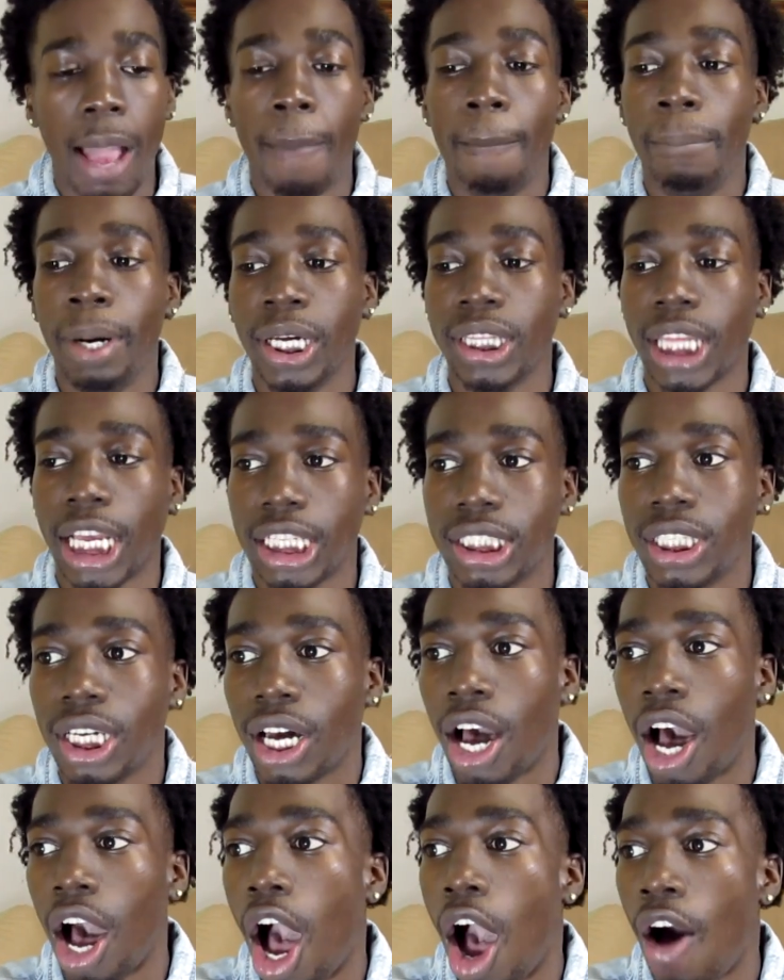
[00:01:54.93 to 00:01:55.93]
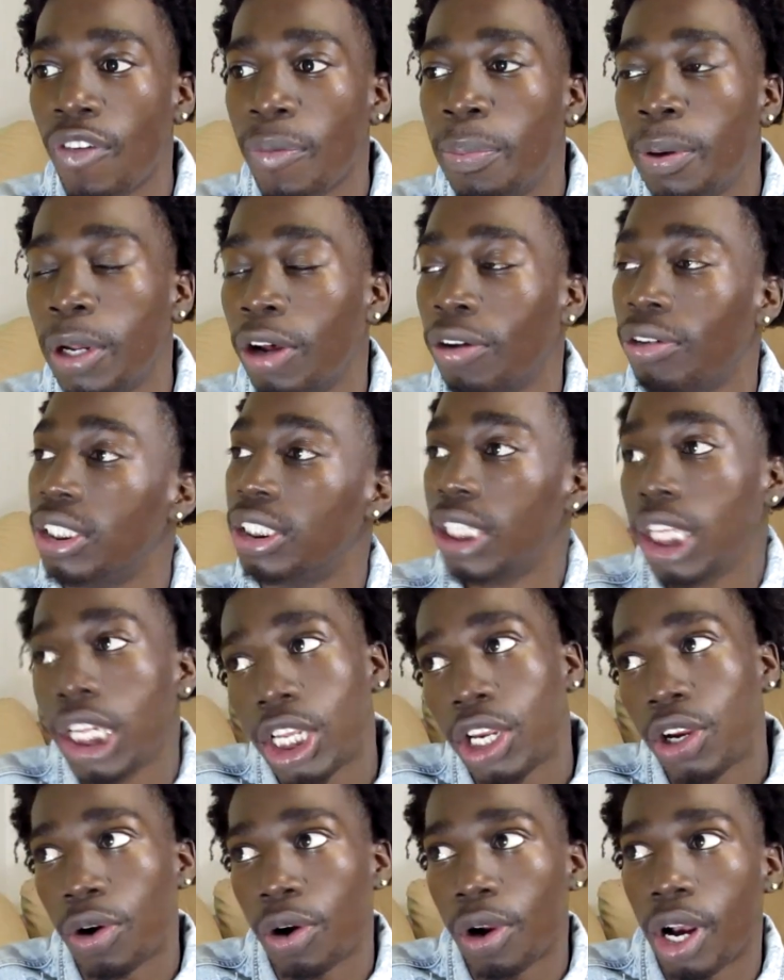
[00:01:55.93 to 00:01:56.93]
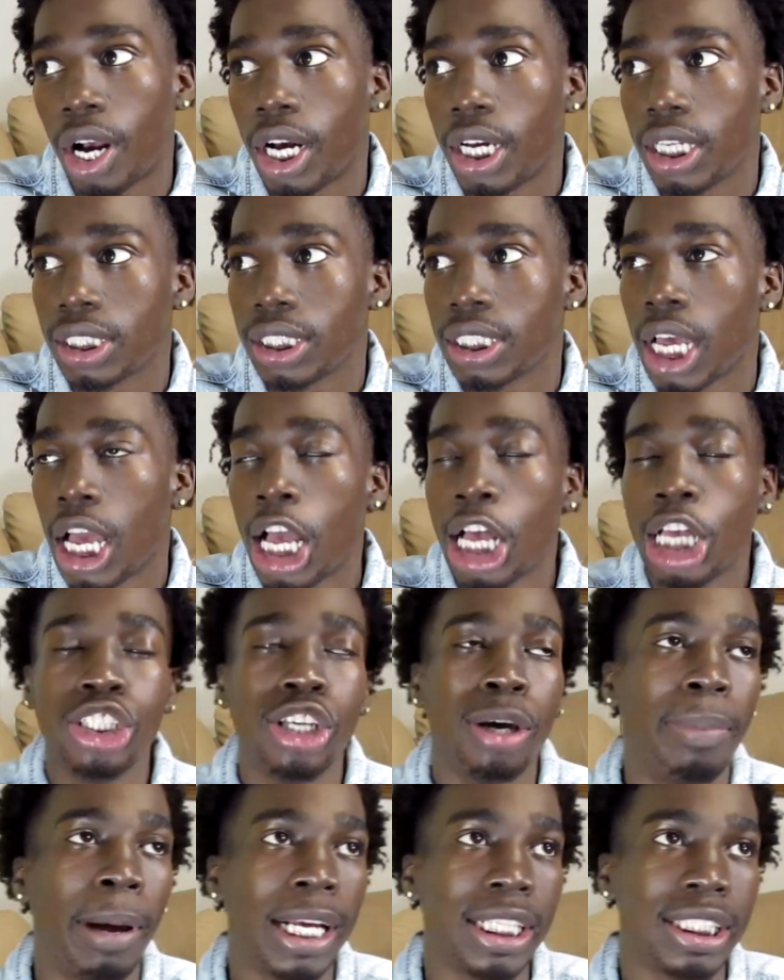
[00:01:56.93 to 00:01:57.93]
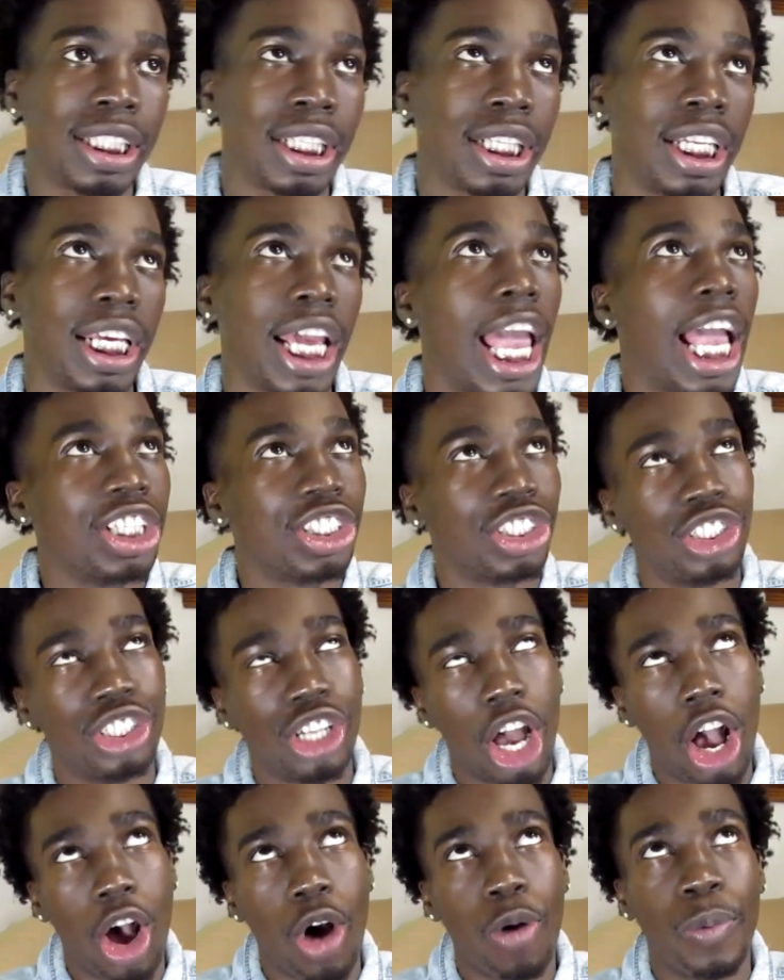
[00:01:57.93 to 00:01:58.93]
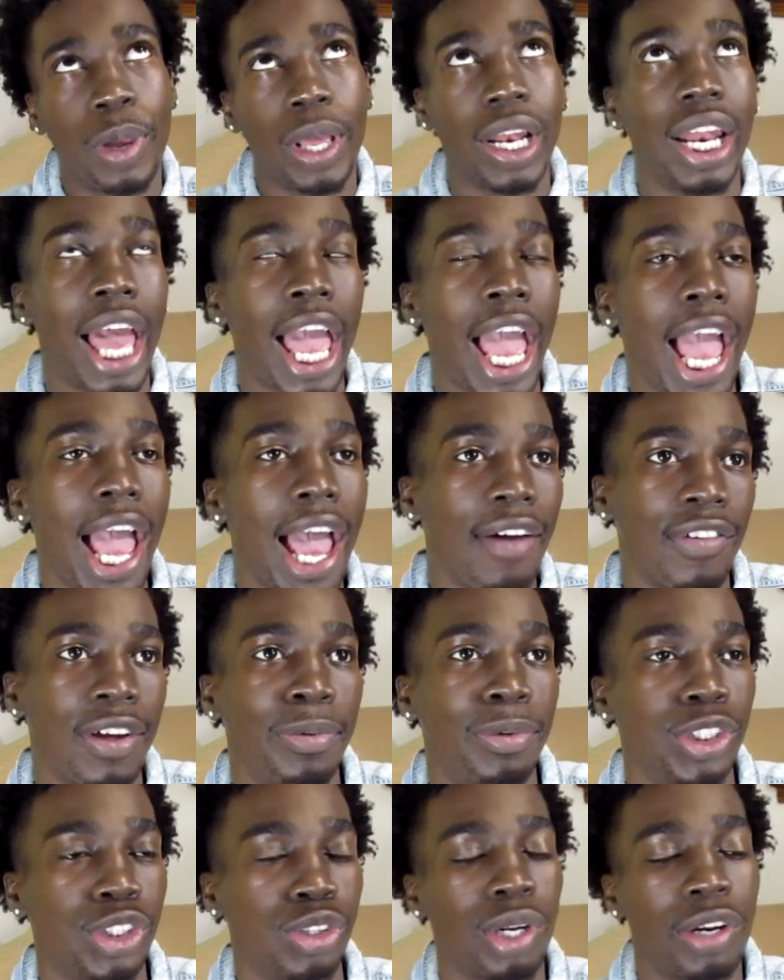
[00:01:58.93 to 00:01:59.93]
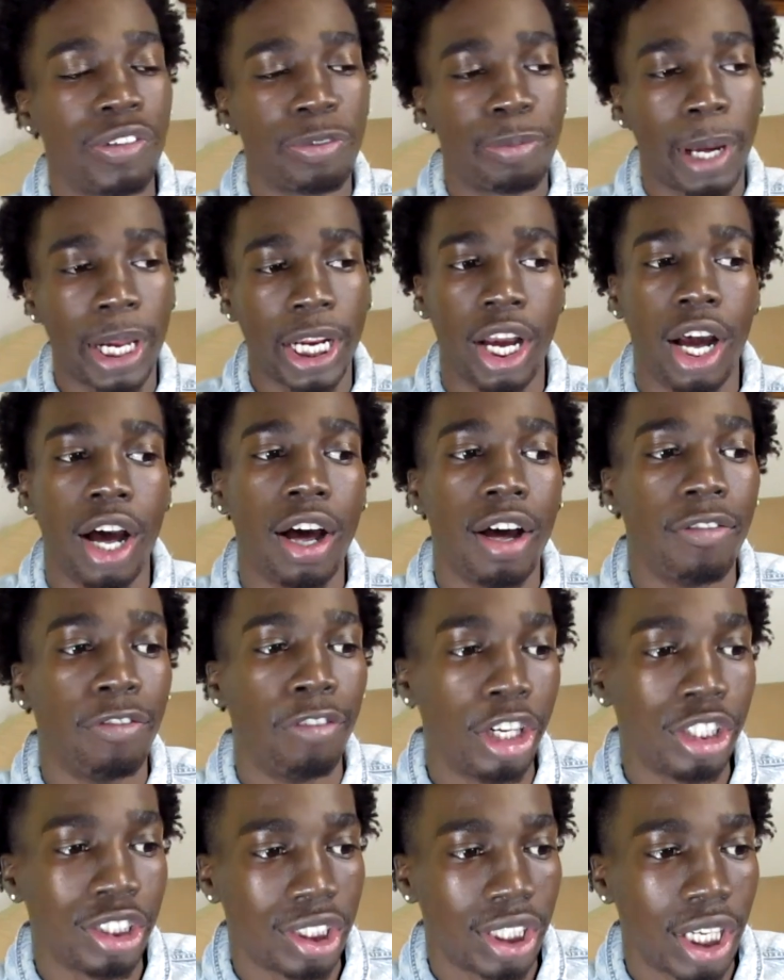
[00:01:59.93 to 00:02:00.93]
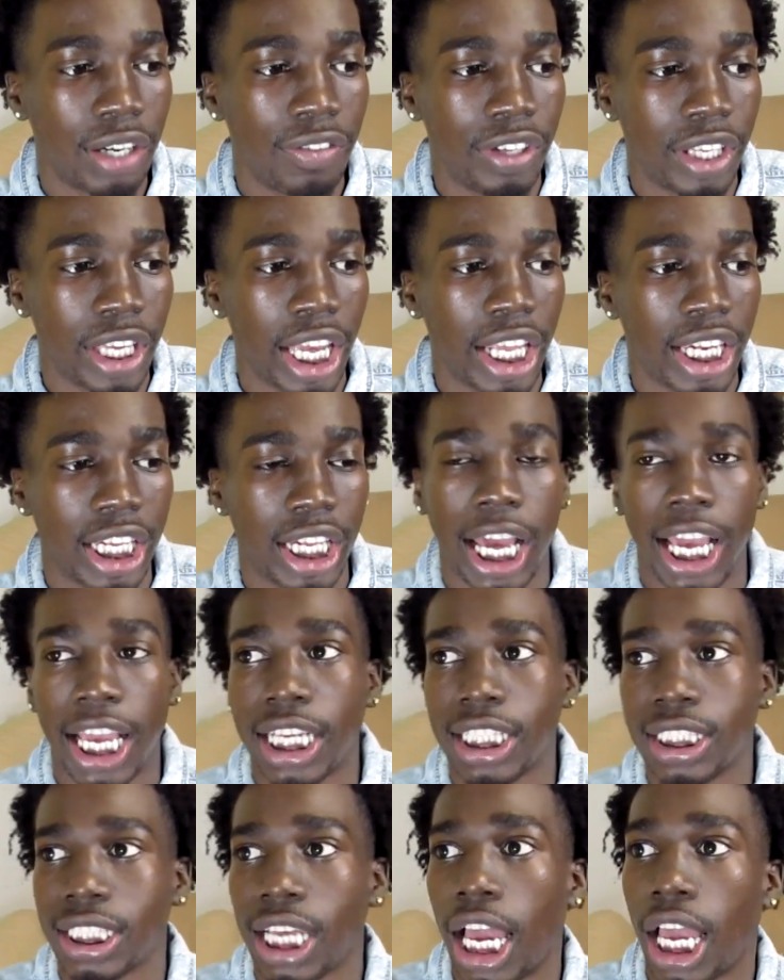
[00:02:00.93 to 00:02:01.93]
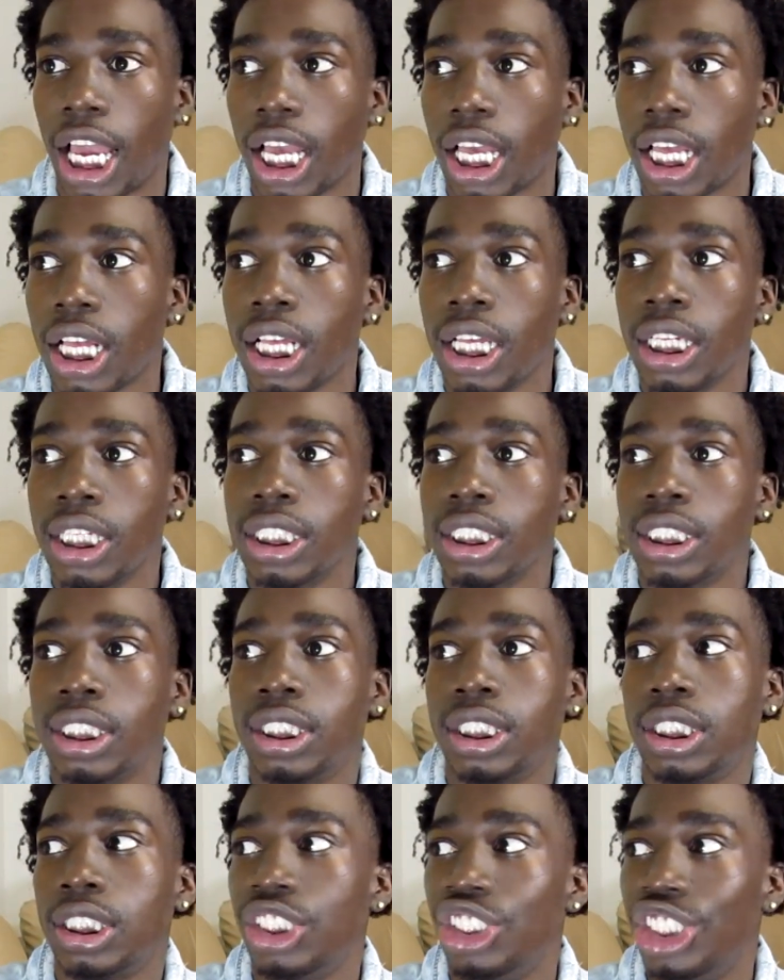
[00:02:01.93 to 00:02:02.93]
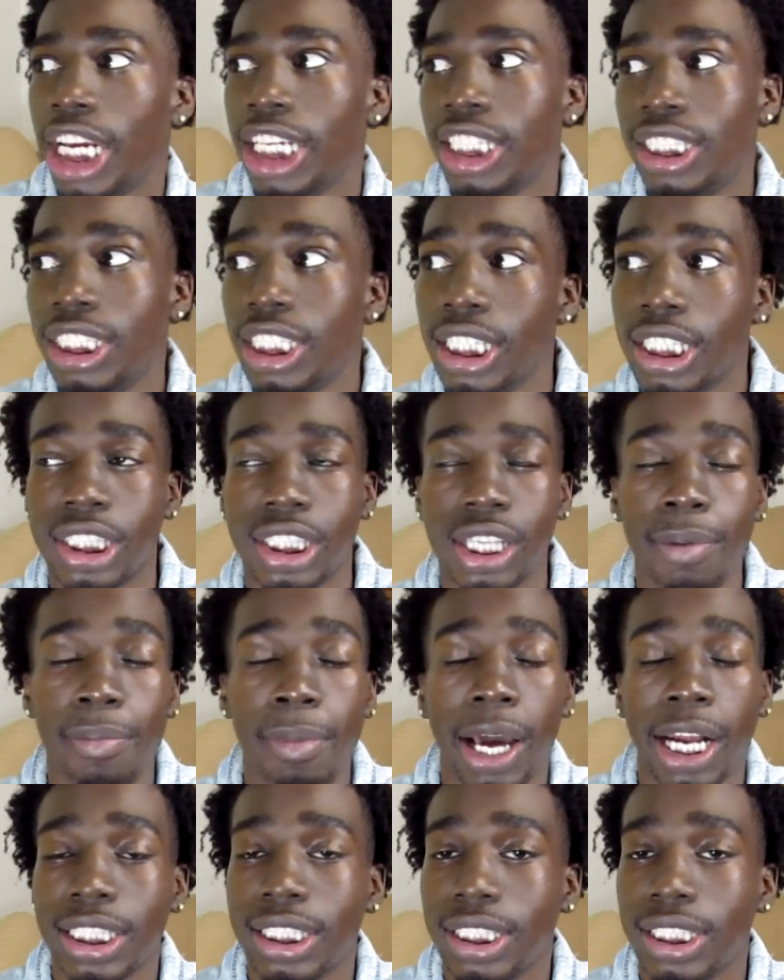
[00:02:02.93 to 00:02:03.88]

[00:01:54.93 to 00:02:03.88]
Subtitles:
but they took her off and put on the City Girls. So basically, Asian Doll went live and was showing everybody her version of it. And then I guess like JT or somebody